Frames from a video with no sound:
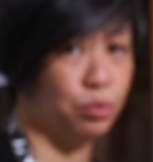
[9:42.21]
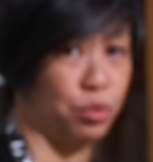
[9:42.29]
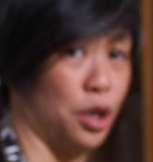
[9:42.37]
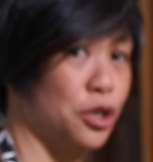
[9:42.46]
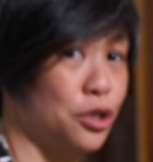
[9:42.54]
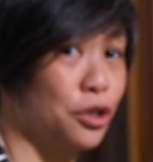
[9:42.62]

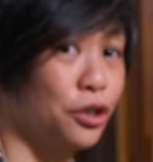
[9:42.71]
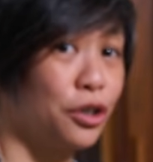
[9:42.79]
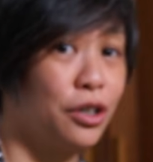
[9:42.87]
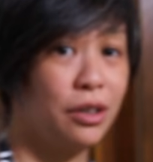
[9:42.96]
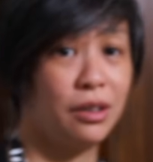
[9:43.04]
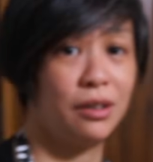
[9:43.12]
pressure
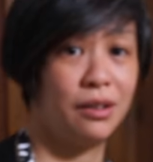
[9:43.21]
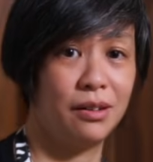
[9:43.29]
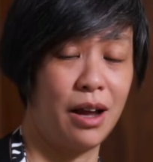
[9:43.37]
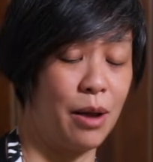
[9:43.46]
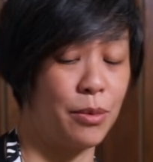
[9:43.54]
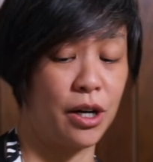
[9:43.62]
cook.
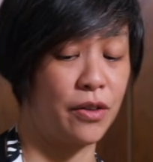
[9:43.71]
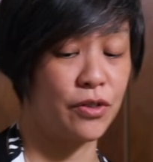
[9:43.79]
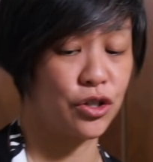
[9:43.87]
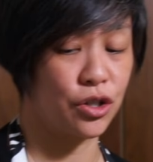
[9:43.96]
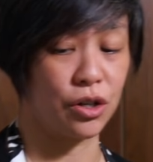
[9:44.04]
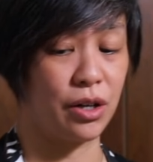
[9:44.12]
I'm not
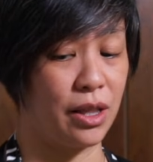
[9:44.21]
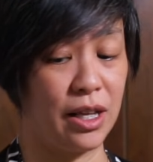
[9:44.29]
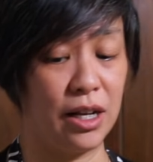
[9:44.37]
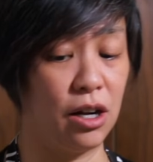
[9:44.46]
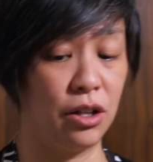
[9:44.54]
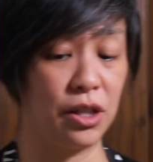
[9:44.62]
even sure. And
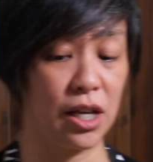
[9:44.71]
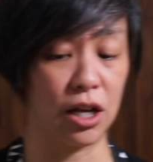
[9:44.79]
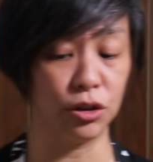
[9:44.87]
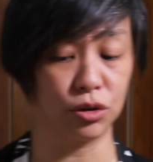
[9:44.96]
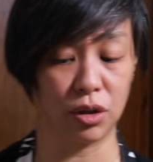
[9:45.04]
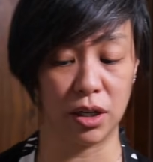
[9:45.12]
then on the
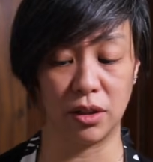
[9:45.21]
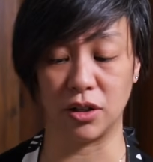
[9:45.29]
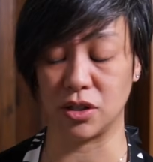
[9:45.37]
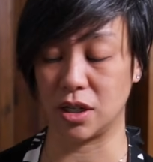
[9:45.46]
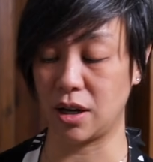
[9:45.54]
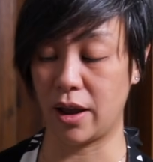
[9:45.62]
Ultra
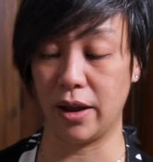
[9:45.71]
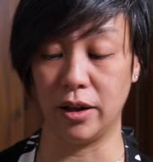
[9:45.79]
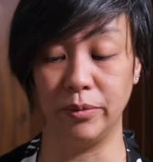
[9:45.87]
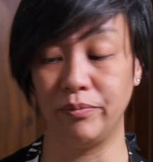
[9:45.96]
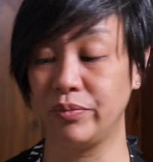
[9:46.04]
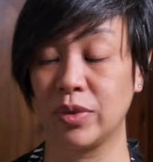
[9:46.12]
there's a
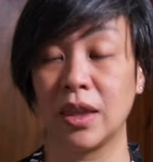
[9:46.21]
dial.